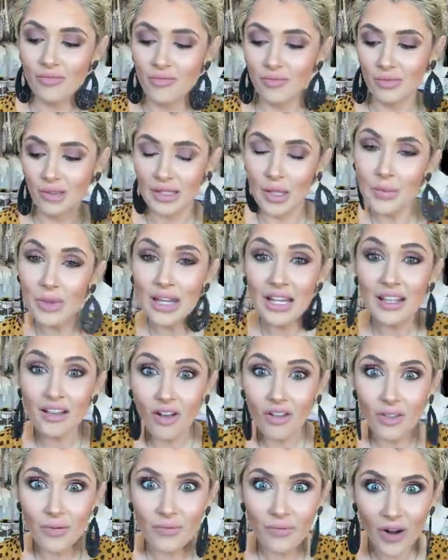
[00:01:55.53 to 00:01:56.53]
limiting
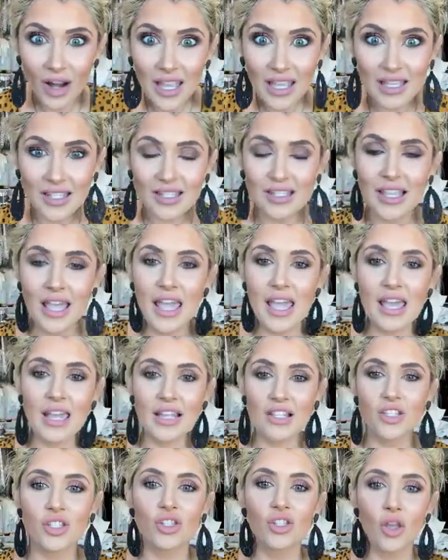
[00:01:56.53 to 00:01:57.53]
all the frizz and
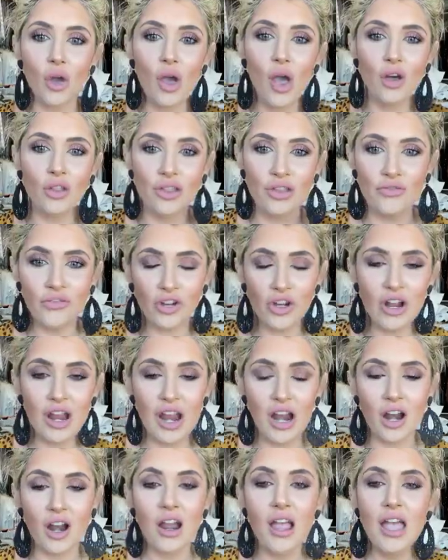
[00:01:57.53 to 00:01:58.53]
it's so healthy for your
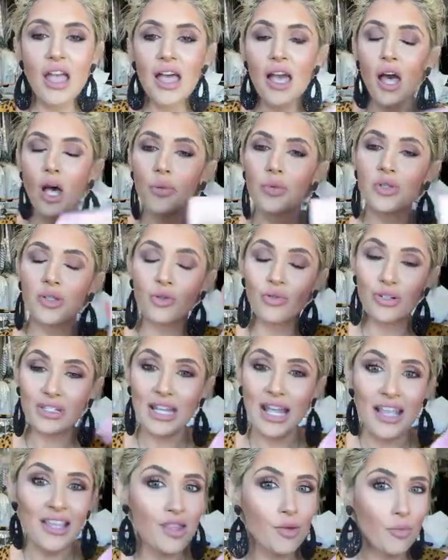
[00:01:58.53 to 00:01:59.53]
hair helps to
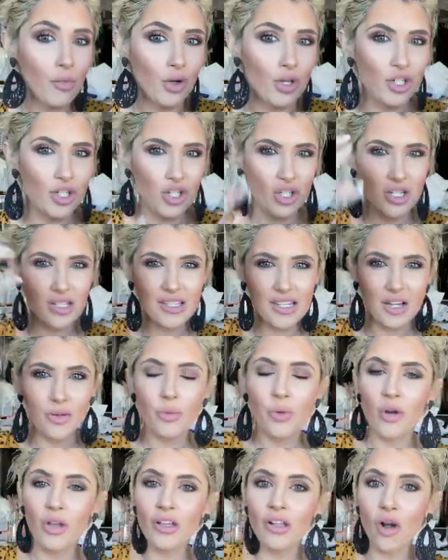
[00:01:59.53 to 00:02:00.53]
retain the moisture instead of
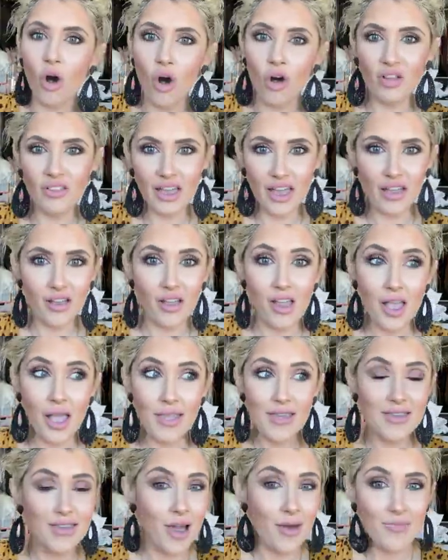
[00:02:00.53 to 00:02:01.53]
pulling all that
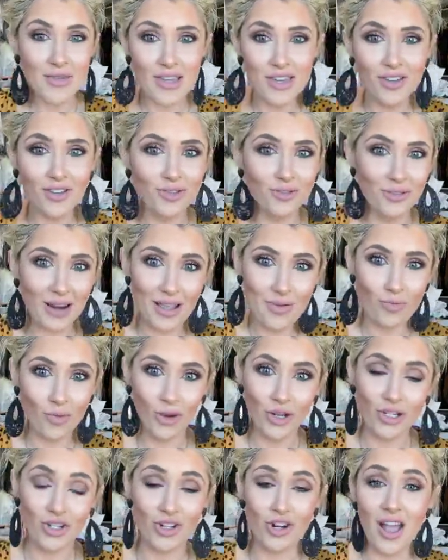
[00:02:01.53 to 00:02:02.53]
yummy great
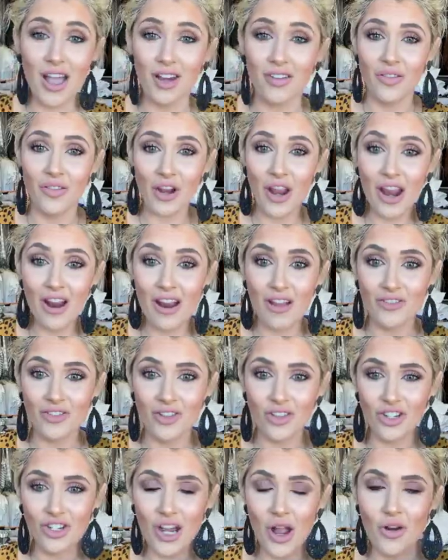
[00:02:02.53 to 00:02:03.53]
moisture out hair after
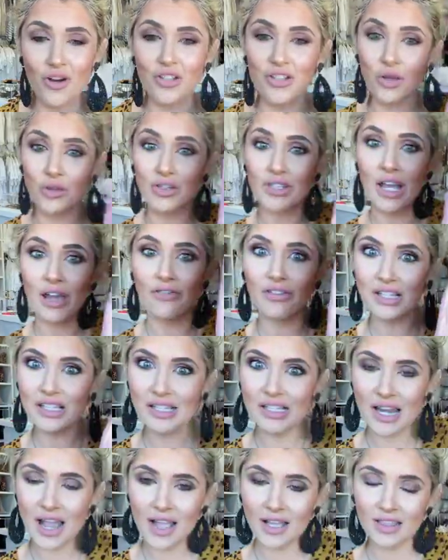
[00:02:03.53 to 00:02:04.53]
the shower so definitely
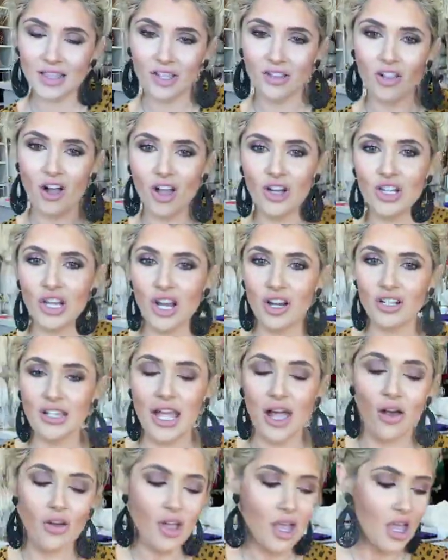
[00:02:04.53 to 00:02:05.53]
snag the Lange hair
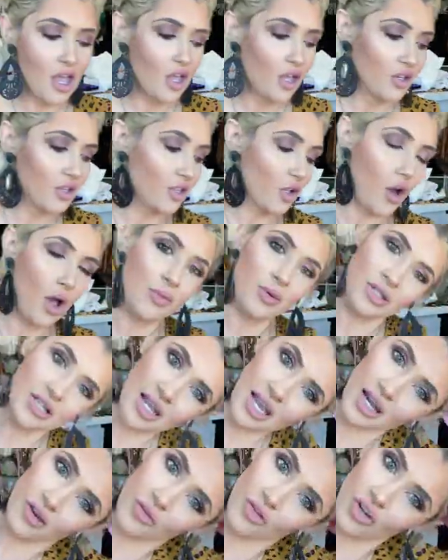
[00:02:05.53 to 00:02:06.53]
towel so i'm just
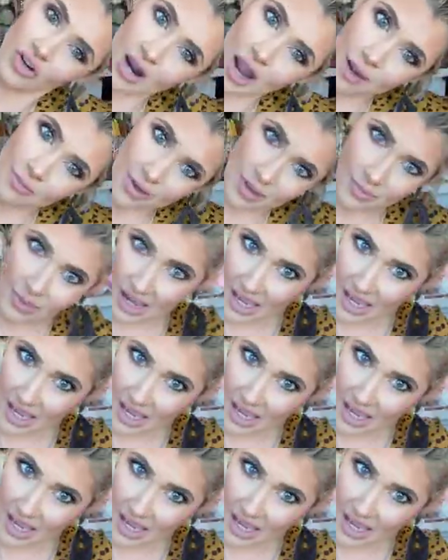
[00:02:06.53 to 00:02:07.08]
kind of grabbing my